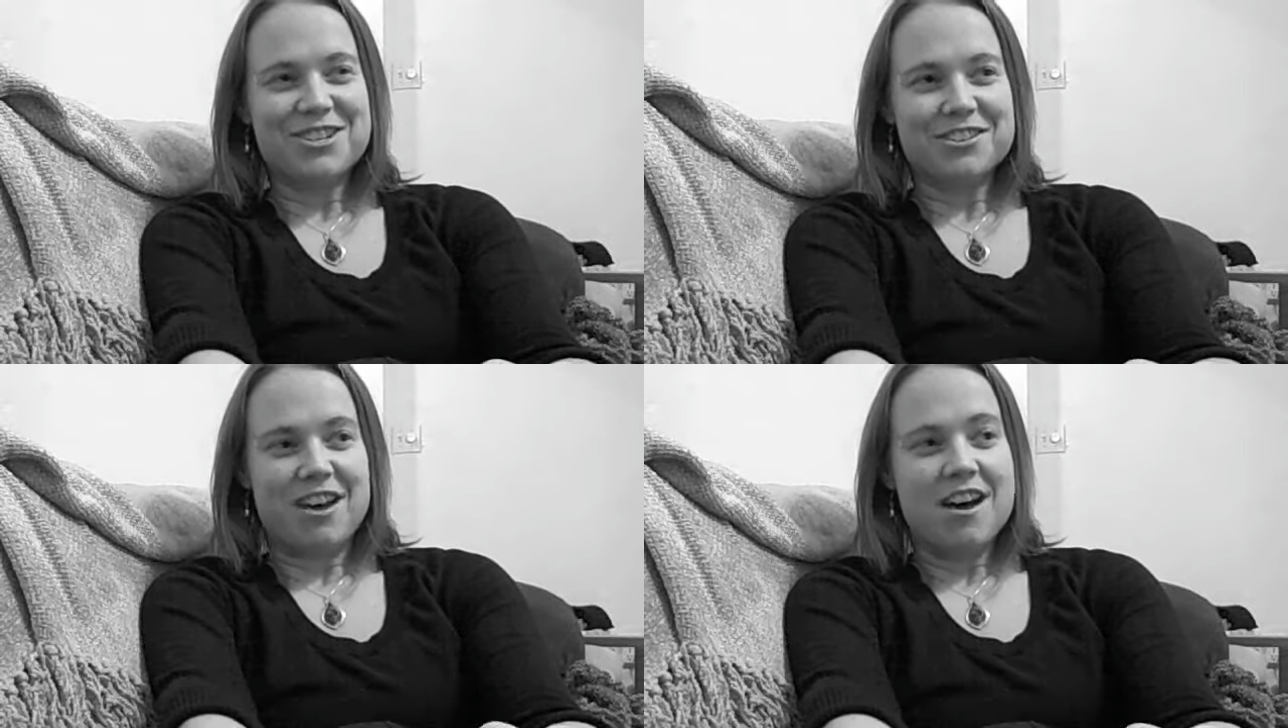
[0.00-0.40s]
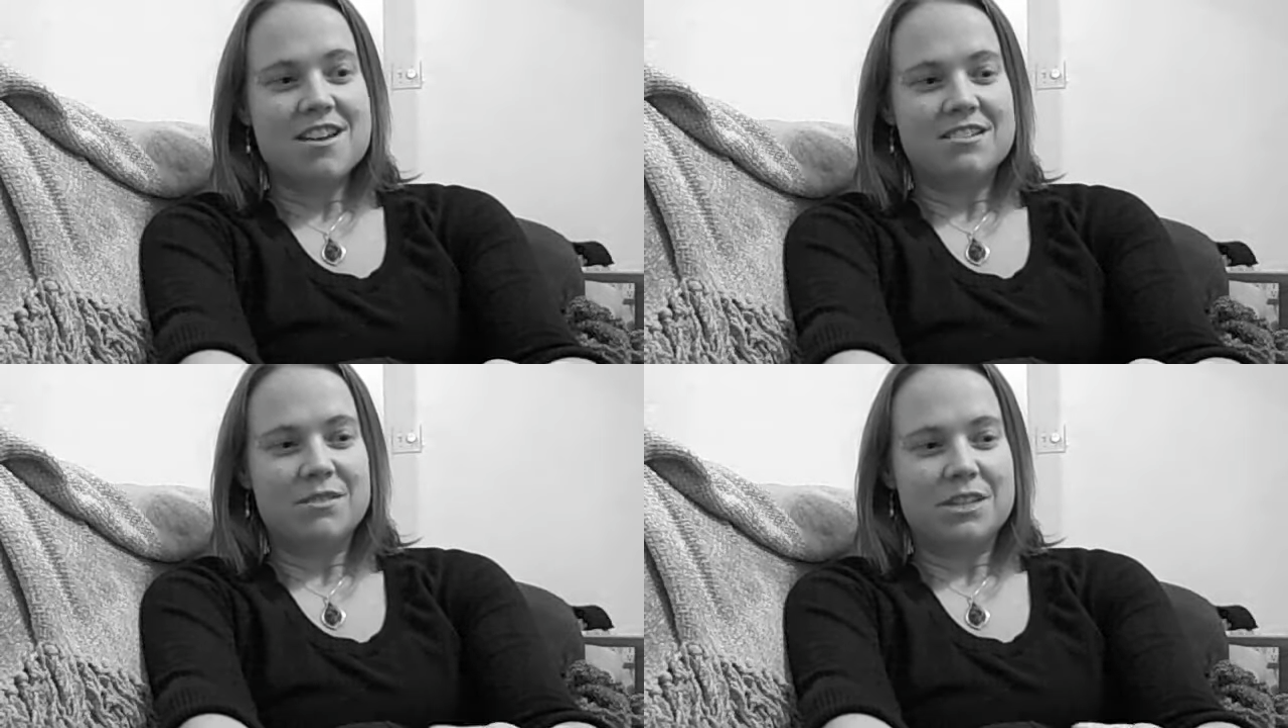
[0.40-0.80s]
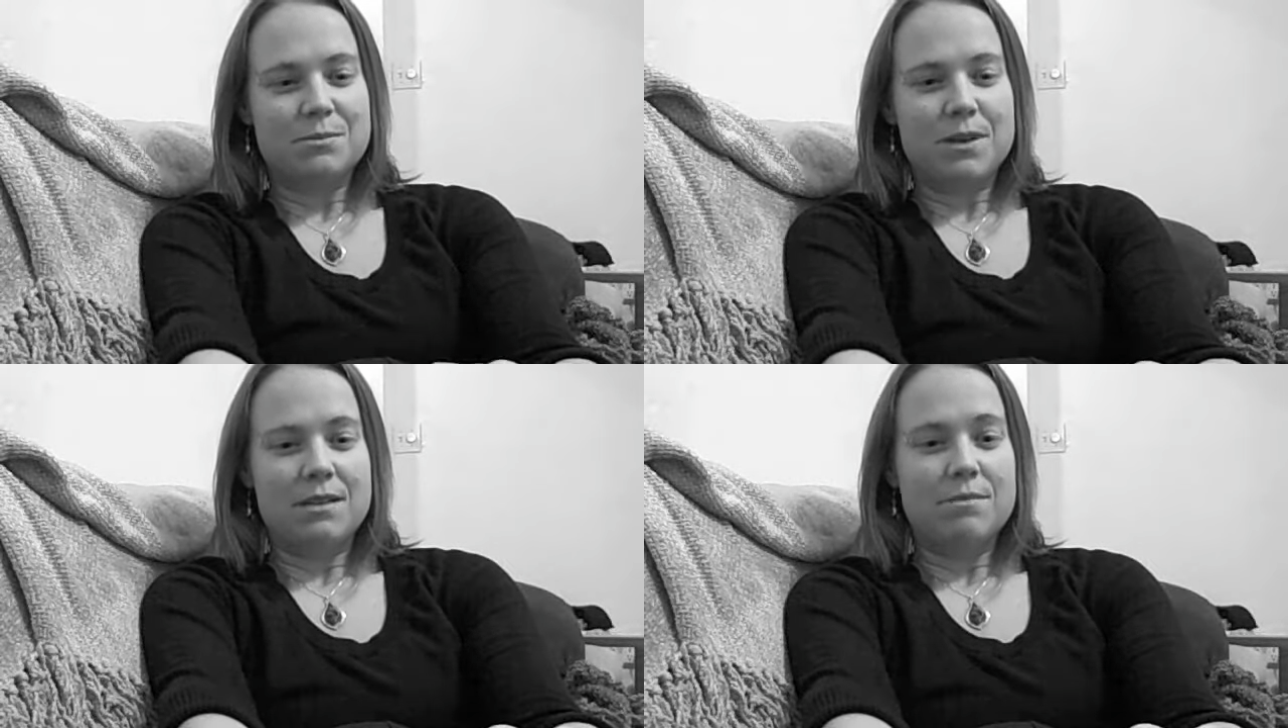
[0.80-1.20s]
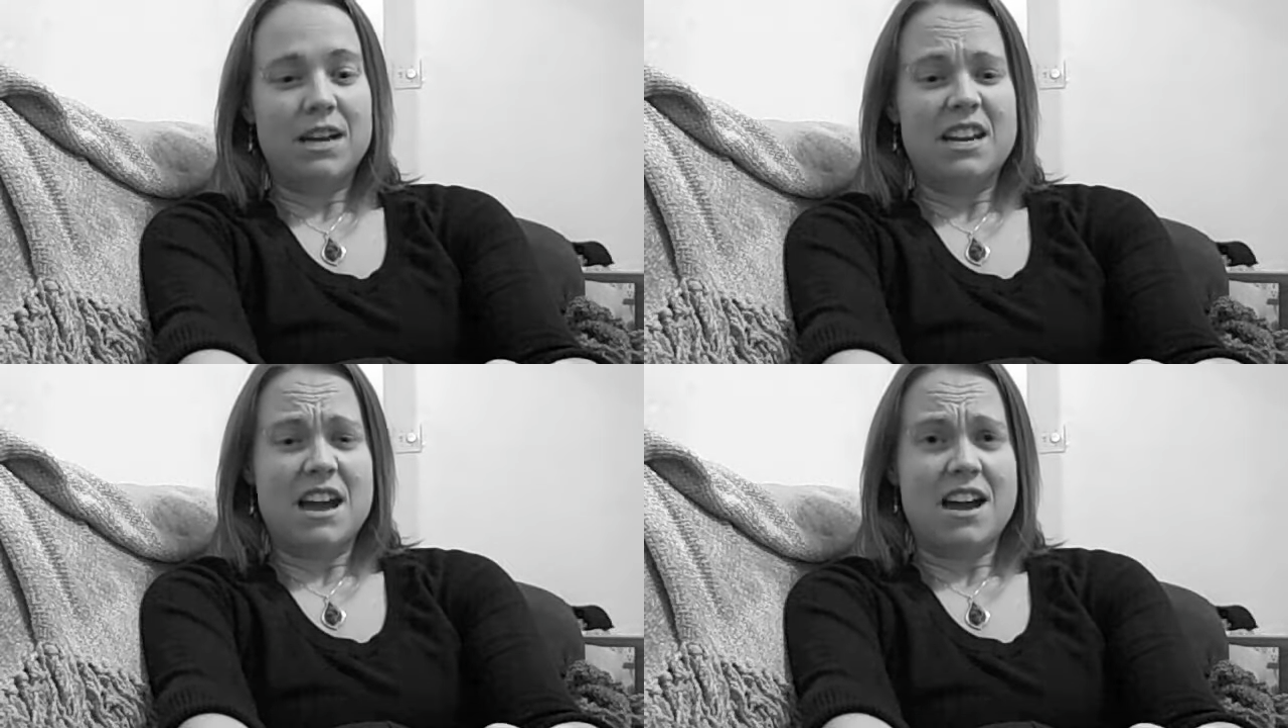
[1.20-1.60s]
a lot and went to bed
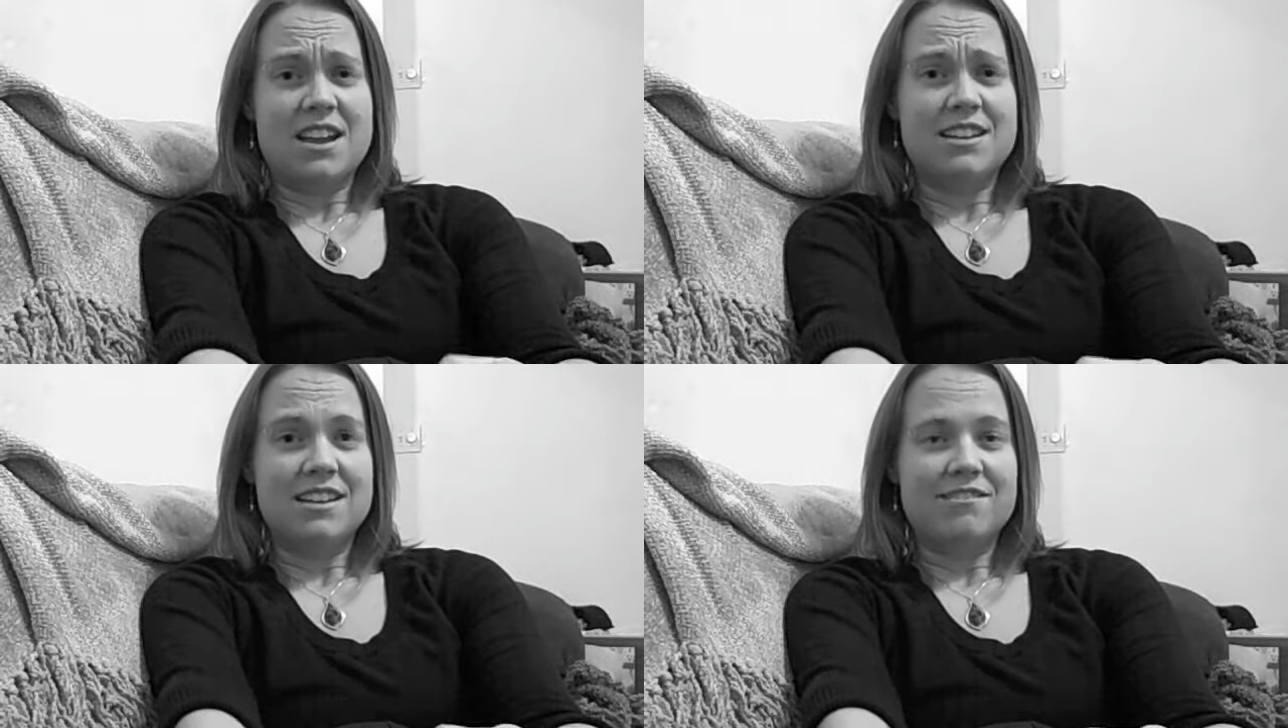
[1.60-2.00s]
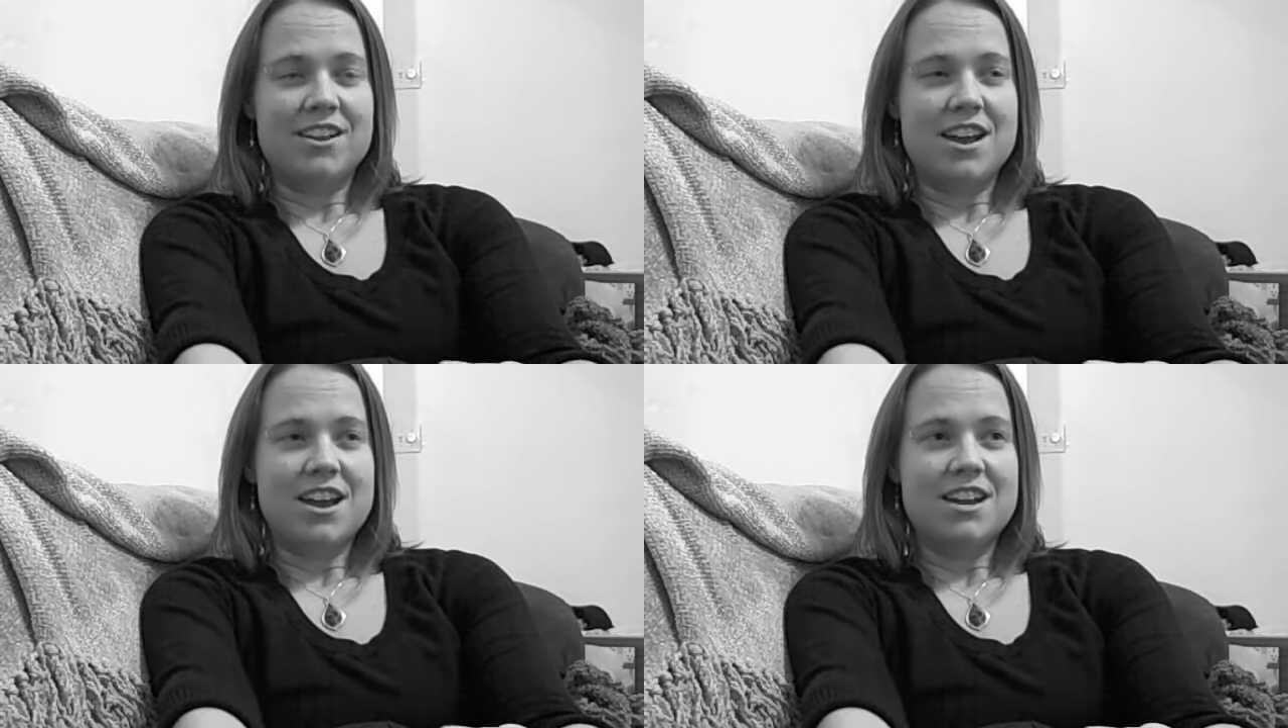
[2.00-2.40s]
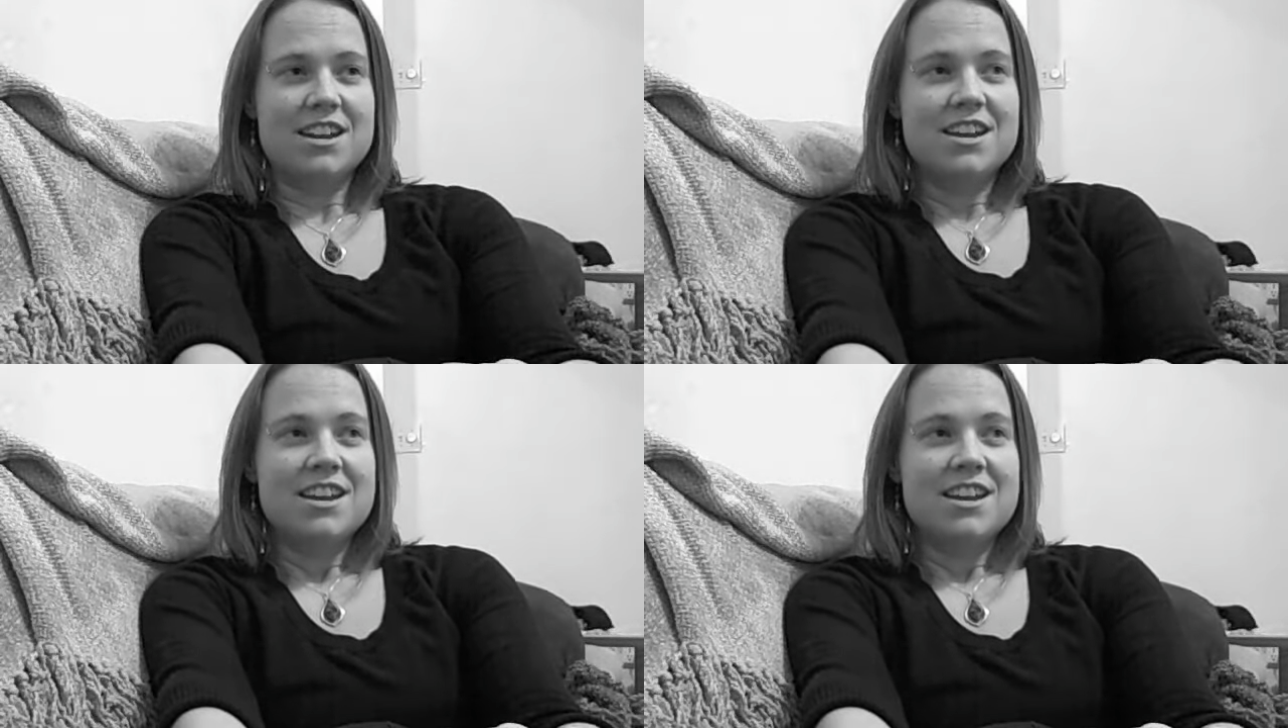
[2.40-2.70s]
by 9 every night.